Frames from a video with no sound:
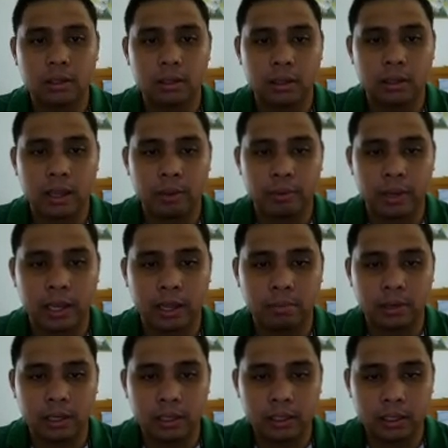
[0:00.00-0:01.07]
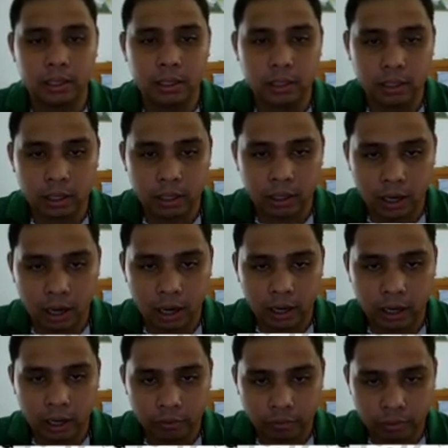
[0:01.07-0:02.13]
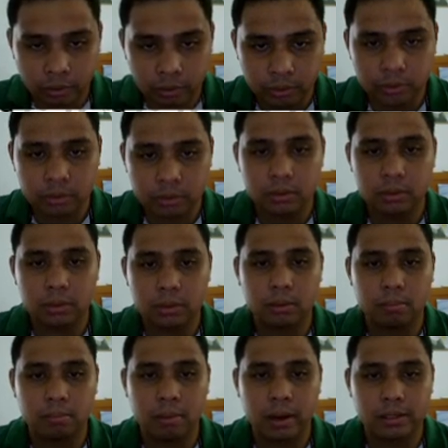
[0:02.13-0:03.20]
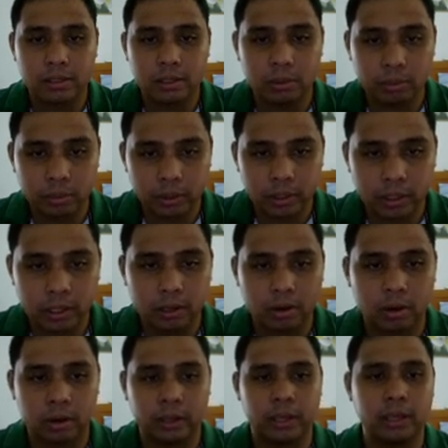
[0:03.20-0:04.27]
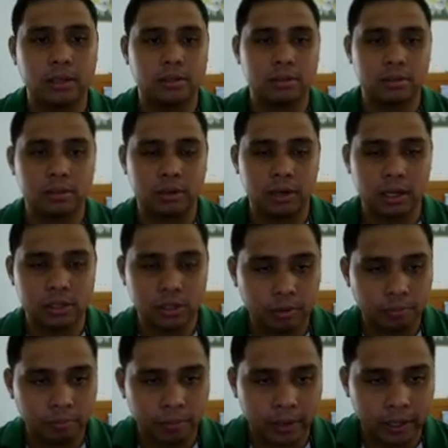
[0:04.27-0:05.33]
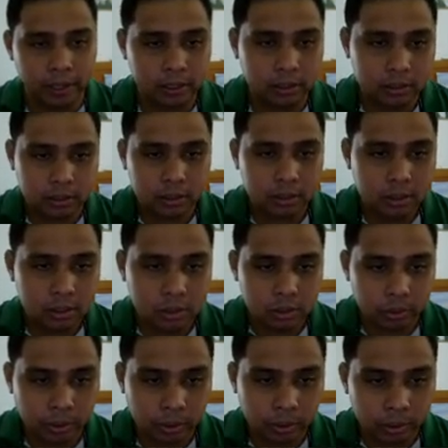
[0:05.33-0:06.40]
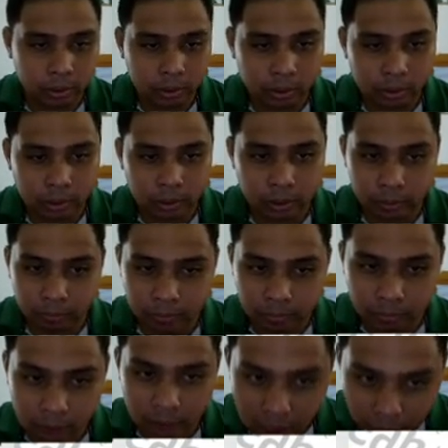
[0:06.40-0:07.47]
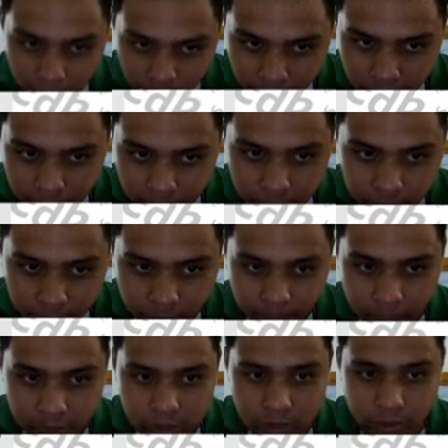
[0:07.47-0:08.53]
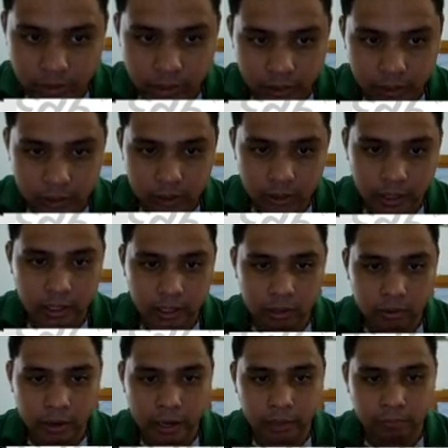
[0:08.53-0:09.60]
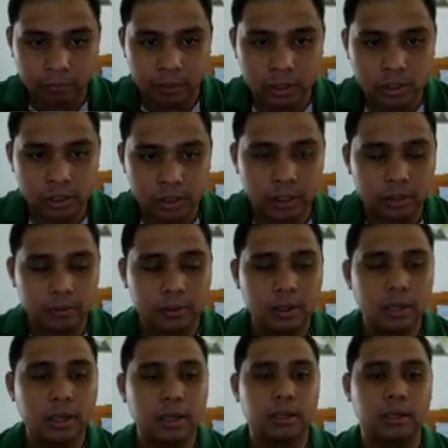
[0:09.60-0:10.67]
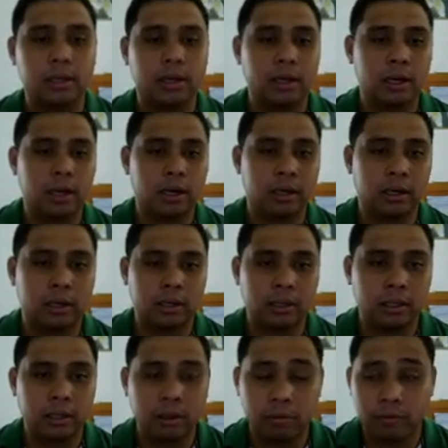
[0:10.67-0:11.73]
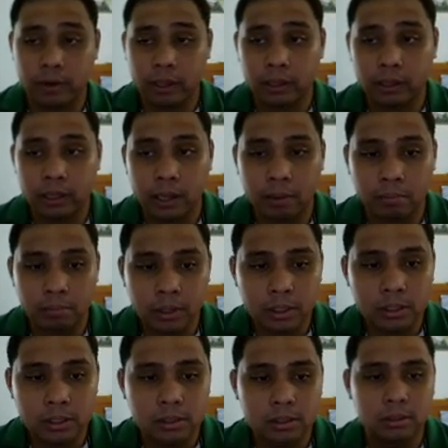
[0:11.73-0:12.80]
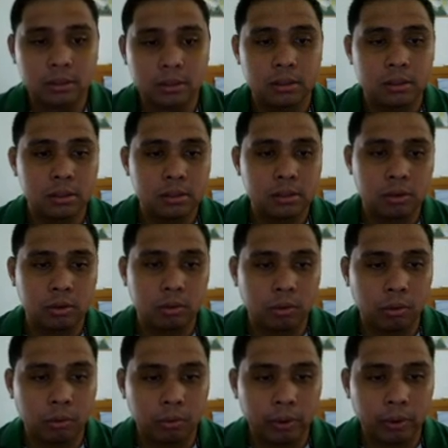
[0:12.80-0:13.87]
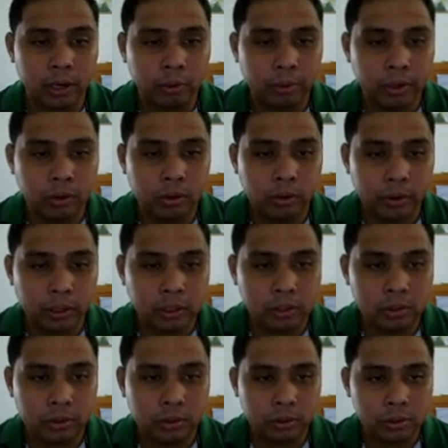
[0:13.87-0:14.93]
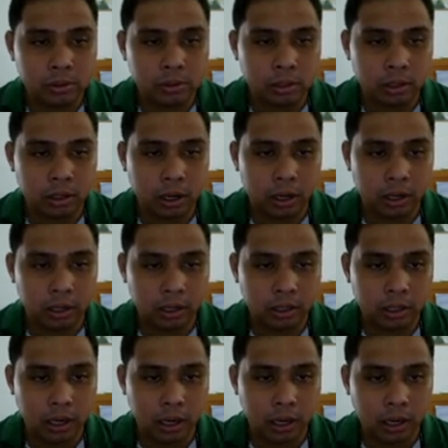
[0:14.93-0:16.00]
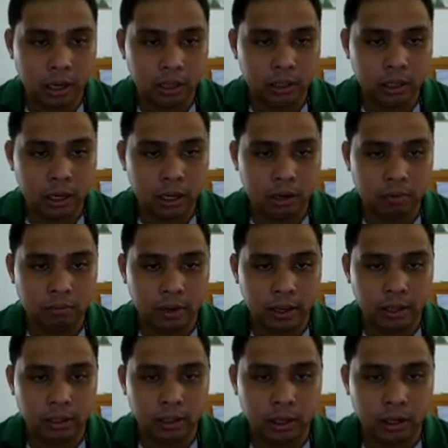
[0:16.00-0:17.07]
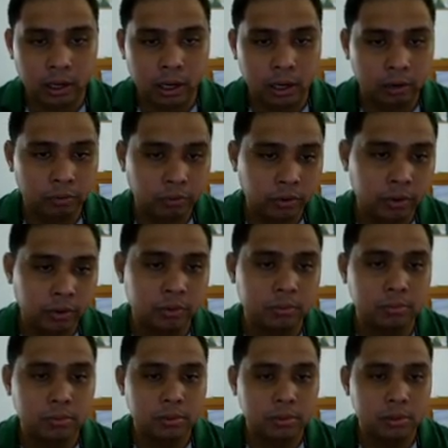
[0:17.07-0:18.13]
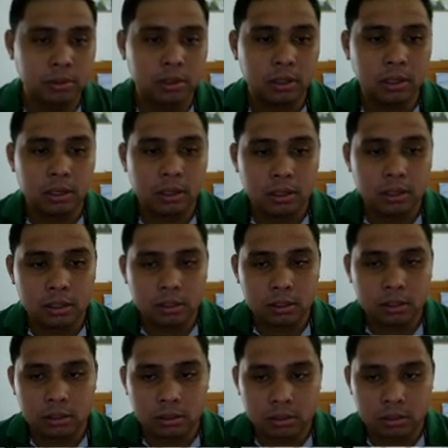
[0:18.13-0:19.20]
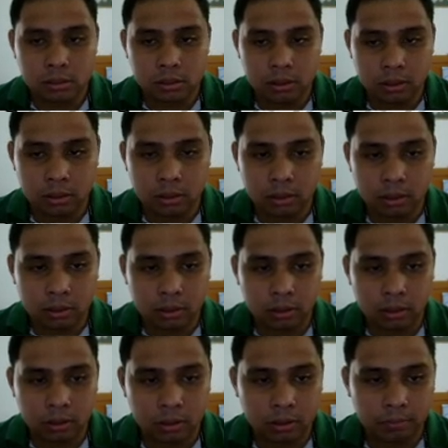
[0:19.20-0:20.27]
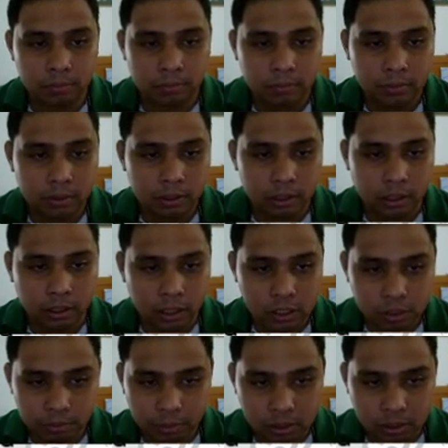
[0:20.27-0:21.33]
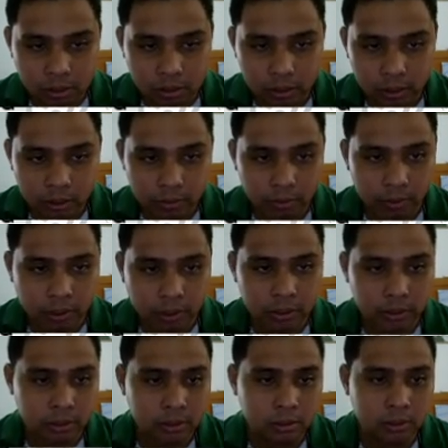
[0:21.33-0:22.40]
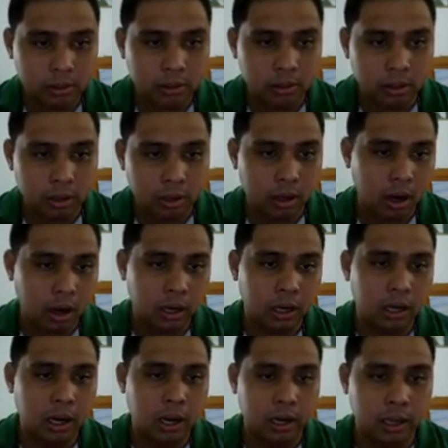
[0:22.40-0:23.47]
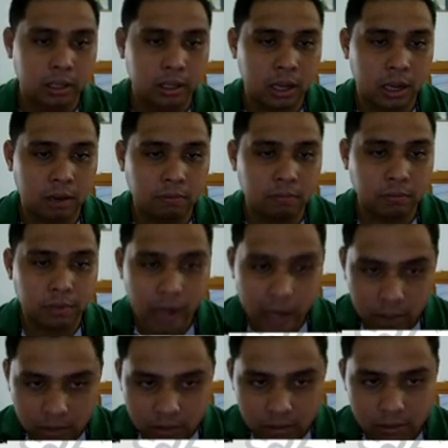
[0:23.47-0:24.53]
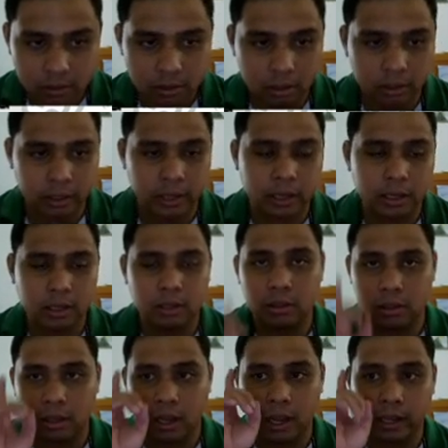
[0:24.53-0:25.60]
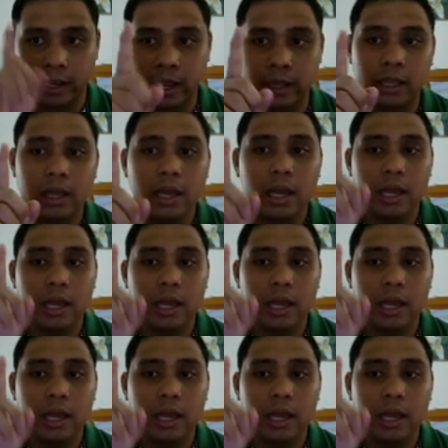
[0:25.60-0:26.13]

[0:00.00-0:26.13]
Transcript: Then we have here, there are a few plus the word. Okay, so let's compare. So the left picture here and the right picture, there are different numbers. So where are we going to use there are a lot of and there are a few? So in this picture, we use there are a lot of nuts. Okay, again,